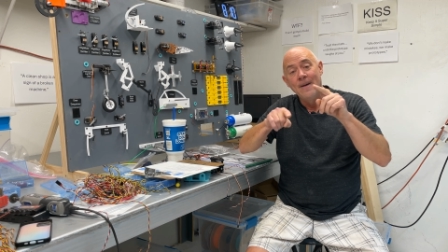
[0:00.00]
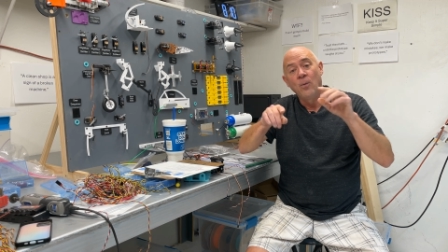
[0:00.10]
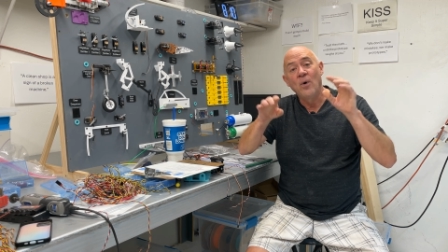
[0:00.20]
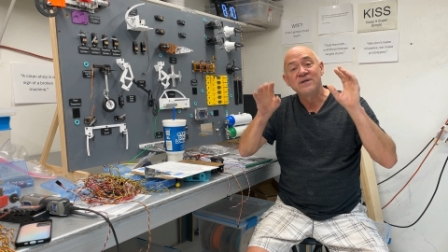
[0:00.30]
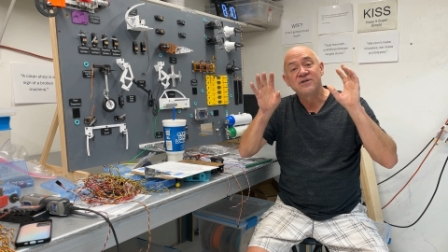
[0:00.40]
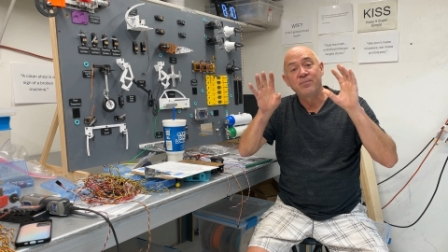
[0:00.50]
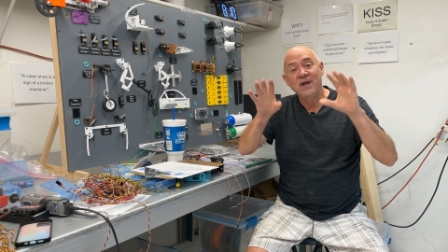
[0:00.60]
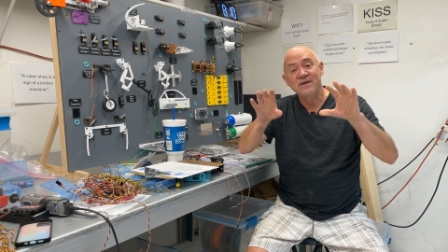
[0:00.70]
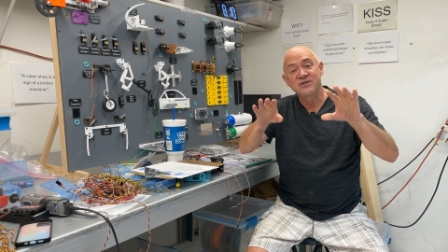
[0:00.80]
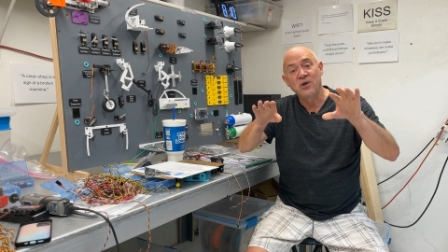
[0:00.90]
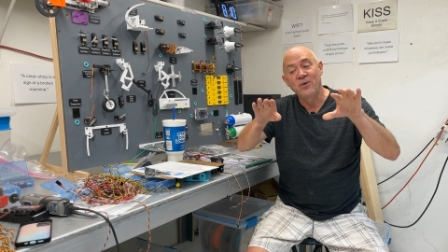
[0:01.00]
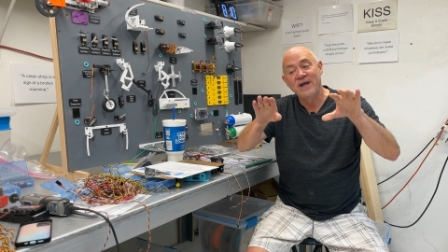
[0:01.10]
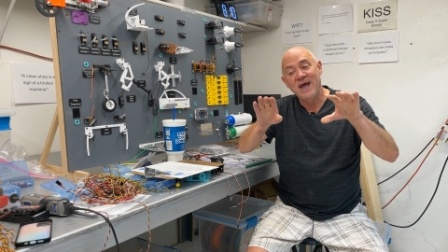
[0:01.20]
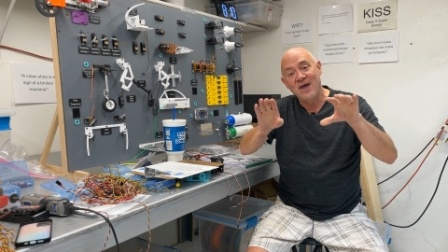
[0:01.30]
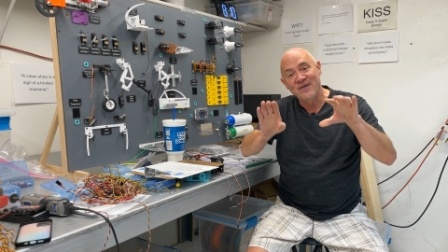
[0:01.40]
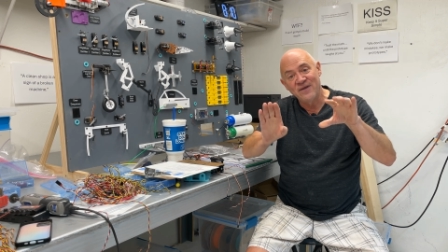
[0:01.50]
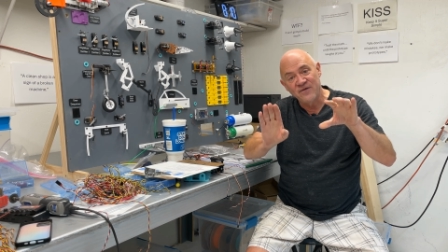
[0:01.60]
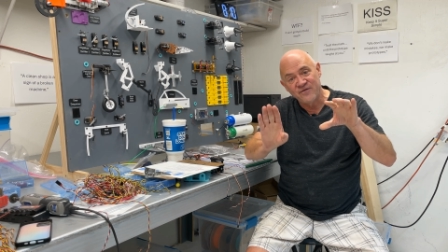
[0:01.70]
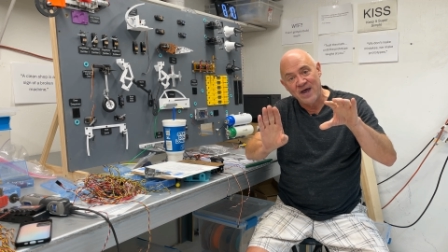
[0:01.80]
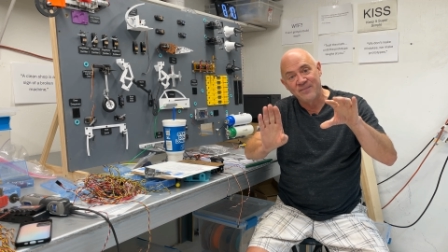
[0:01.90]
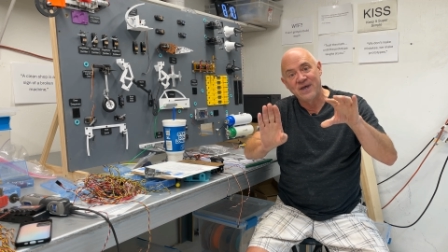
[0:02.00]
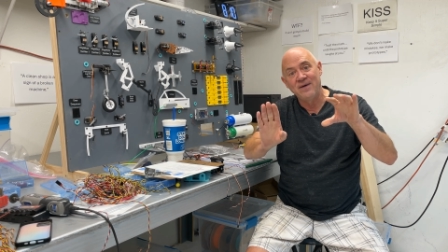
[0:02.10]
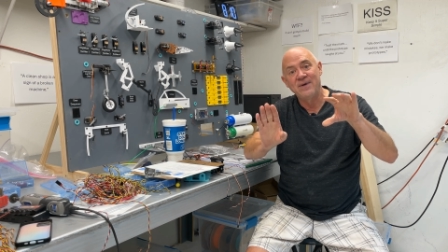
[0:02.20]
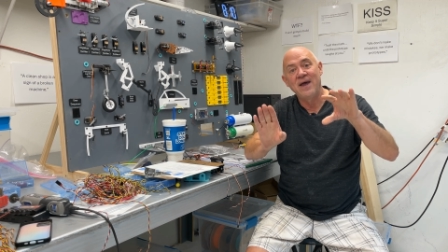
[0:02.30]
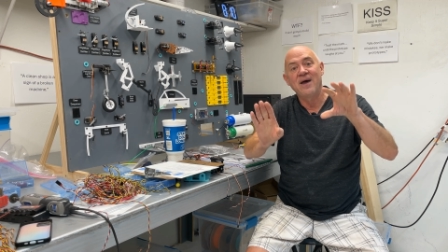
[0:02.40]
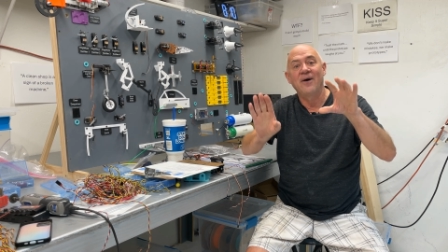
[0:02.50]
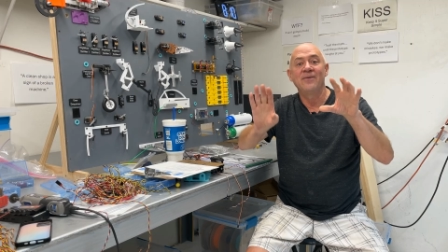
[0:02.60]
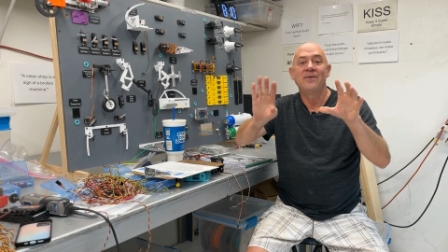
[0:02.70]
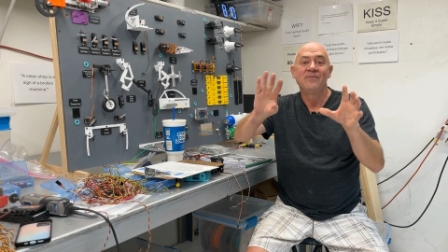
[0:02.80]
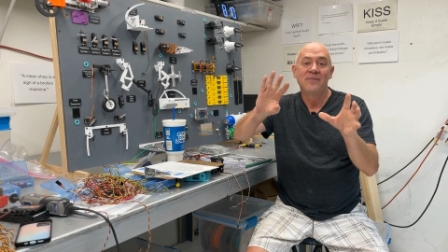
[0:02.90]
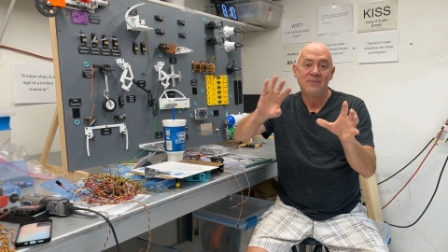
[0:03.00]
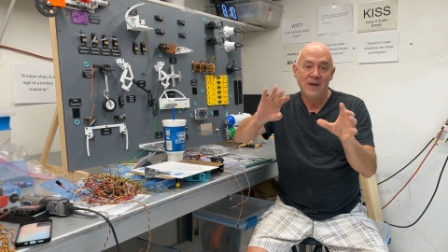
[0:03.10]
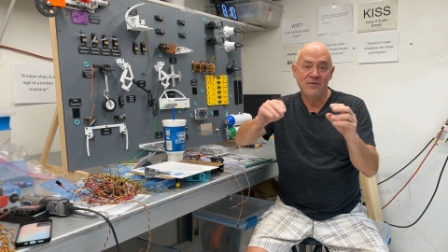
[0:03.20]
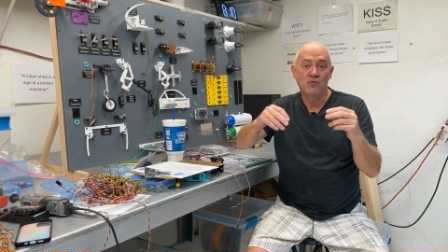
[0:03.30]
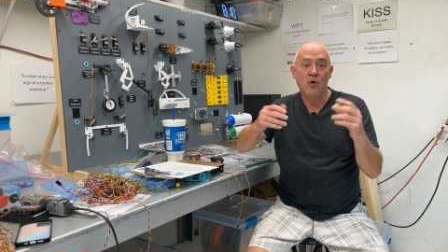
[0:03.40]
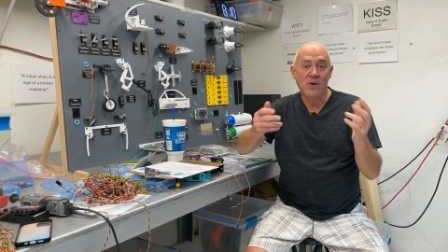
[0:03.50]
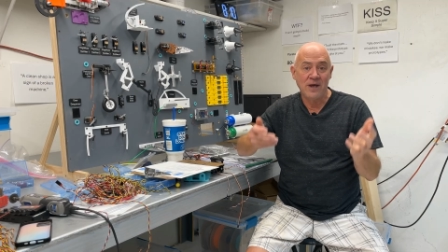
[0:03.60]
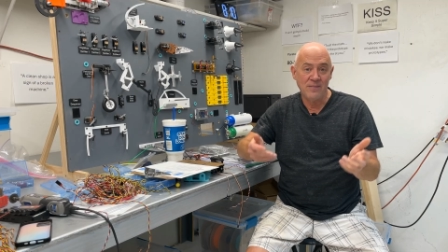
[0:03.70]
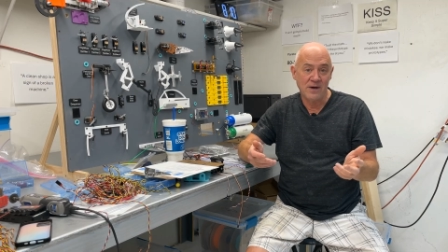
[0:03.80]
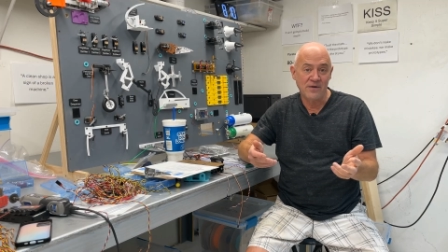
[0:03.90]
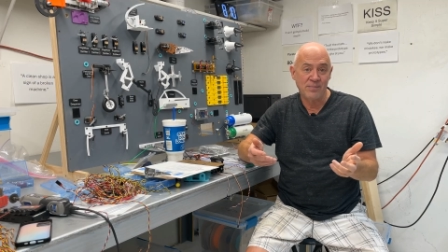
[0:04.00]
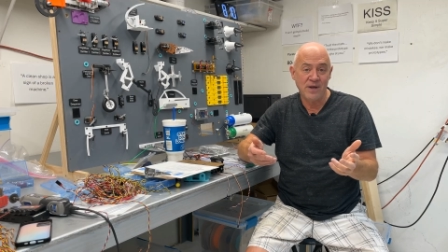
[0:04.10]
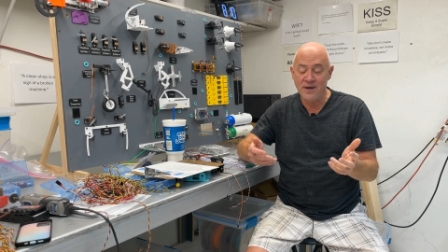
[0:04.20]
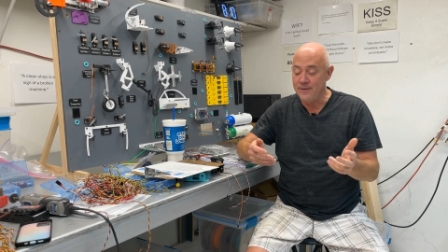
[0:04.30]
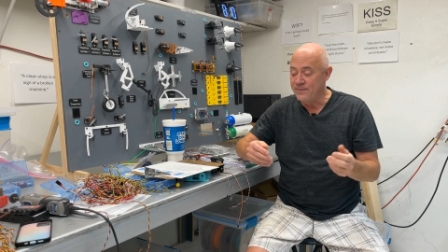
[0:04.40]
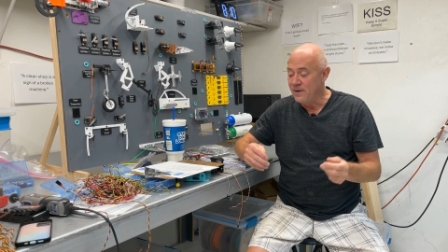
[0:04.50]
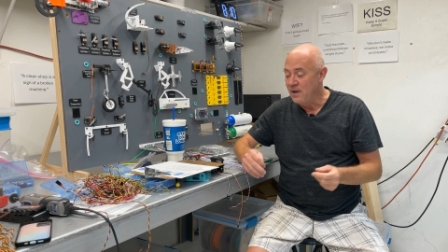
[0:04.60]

Once the plane slowed down, then the flap came down, and the roll came out of the plane.